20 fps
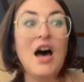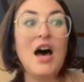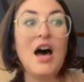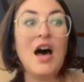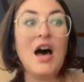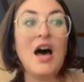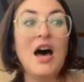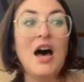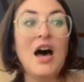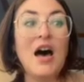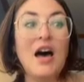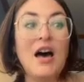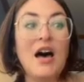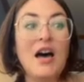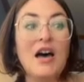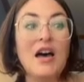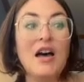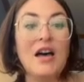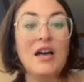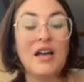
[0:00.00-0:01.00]
hanging out,
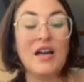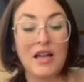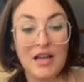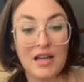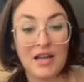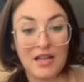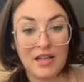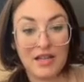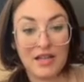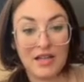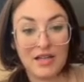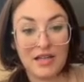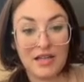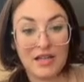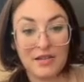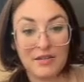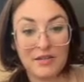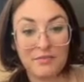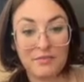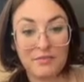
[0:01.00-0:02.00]
spending time with
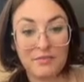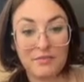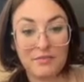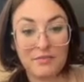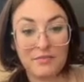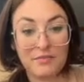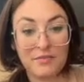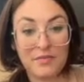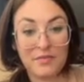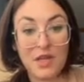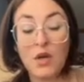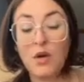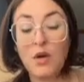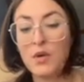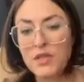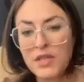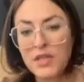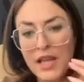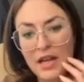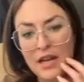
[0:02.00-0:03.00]
her. And then her
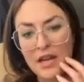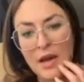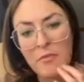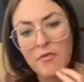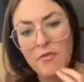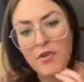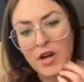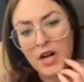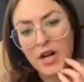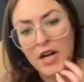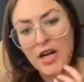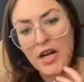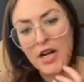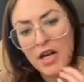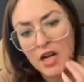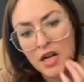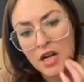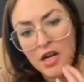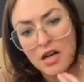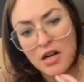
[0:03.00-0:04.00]
friend
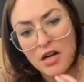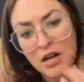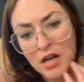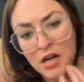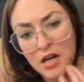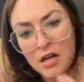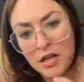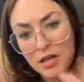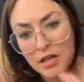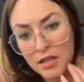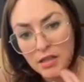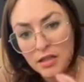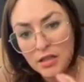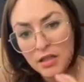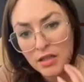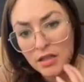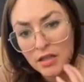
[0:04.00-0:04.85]
calls her.